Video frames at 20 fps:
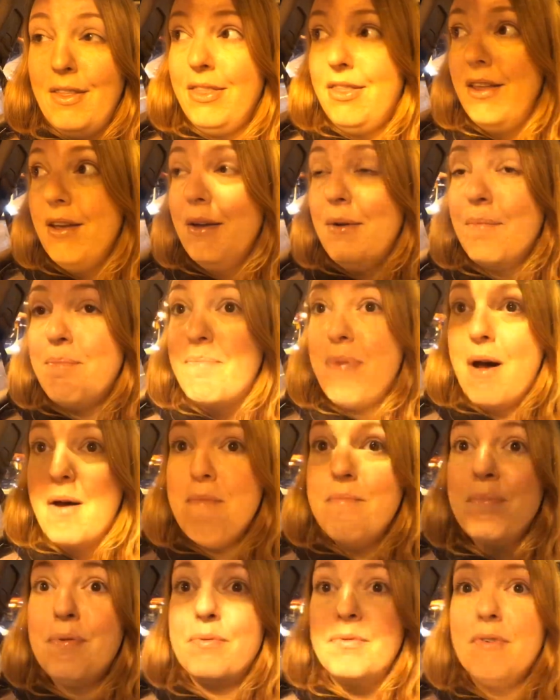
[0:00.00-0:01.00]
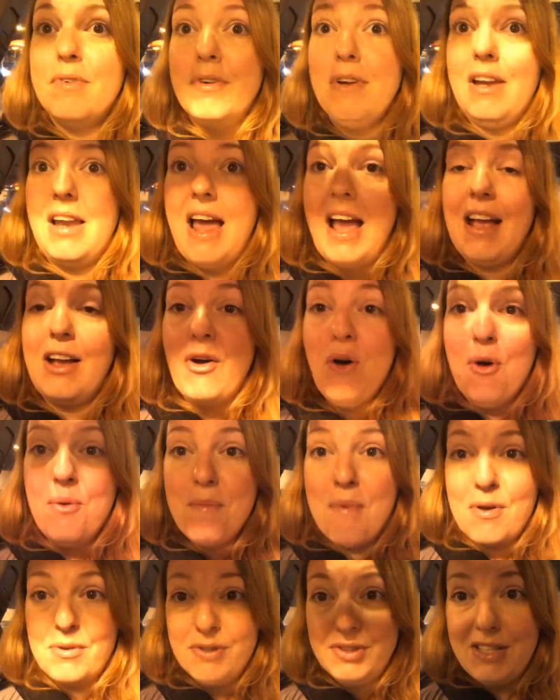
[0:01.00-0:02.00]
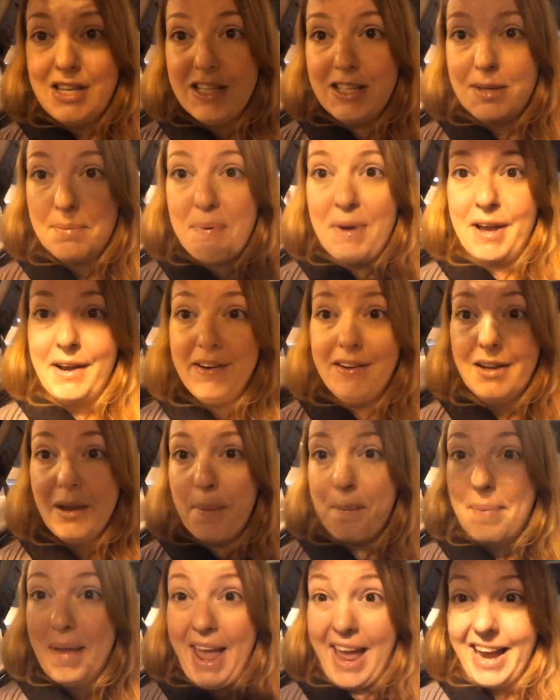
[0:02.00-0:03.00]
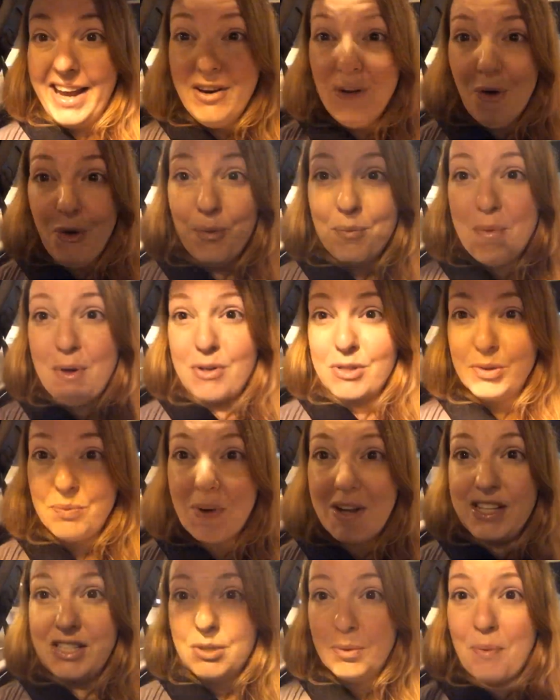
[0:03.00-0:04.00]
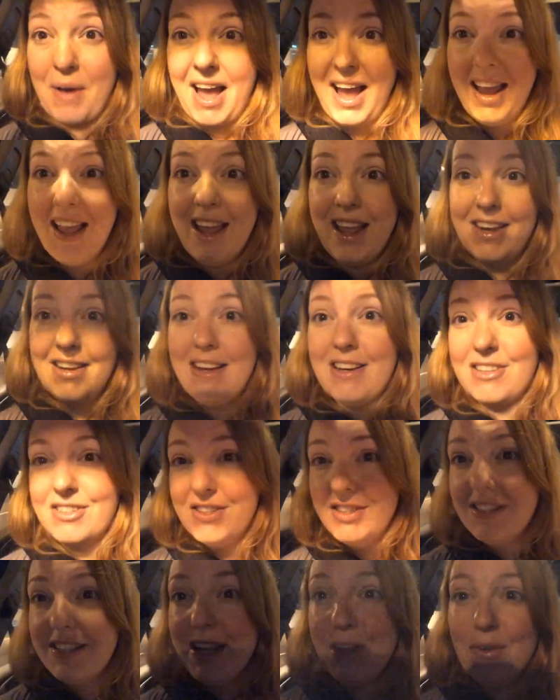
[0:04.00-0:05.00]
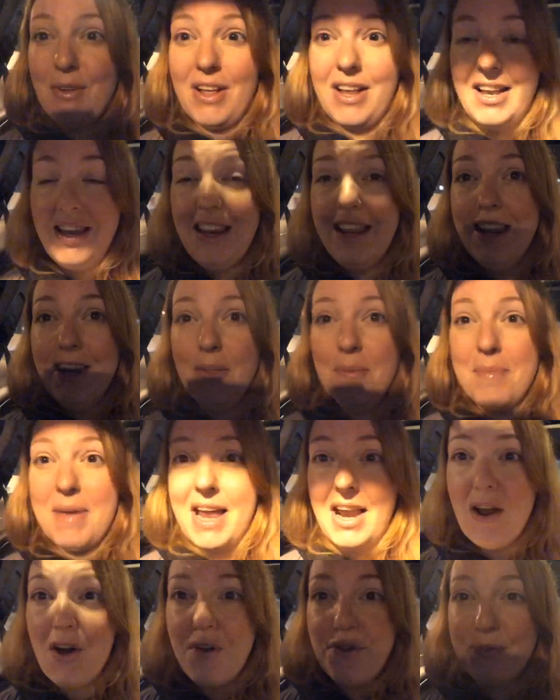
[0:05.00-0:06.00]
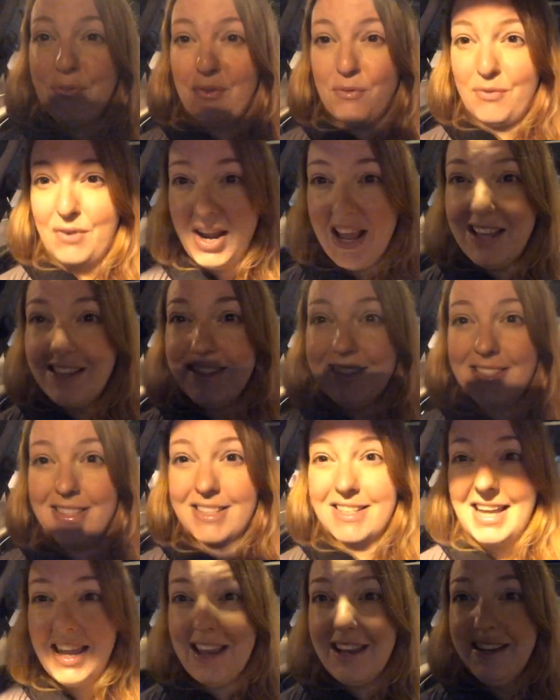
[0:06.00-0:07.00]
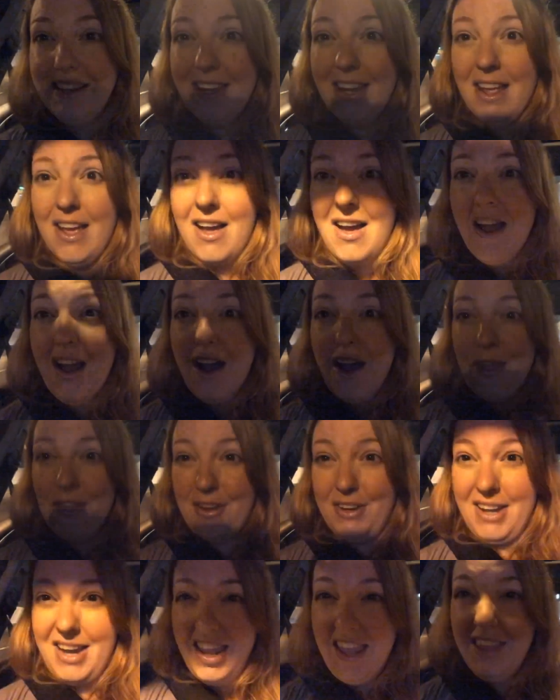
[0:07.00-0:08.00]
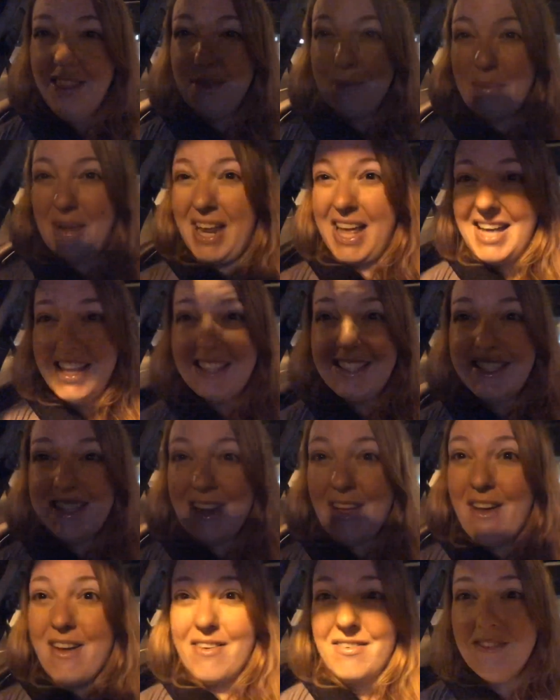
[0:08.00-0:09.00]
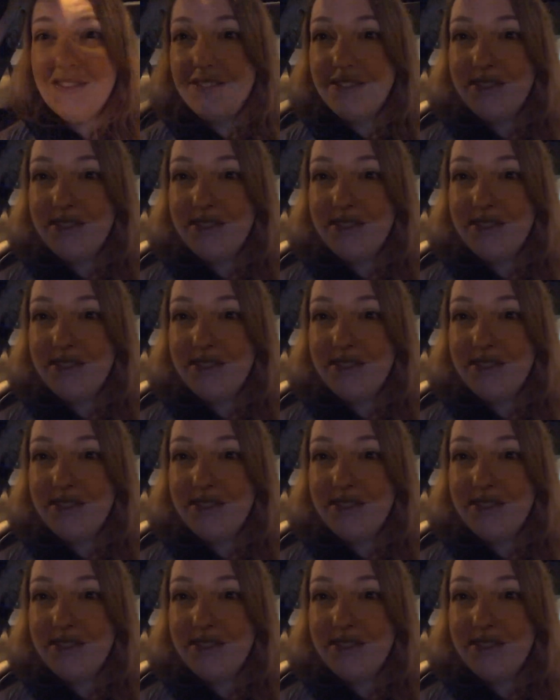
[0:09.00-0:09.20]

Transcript: the bump like almost disappeared, the pain almost went away, and there's still a little bit of raised skin underneath, but it's not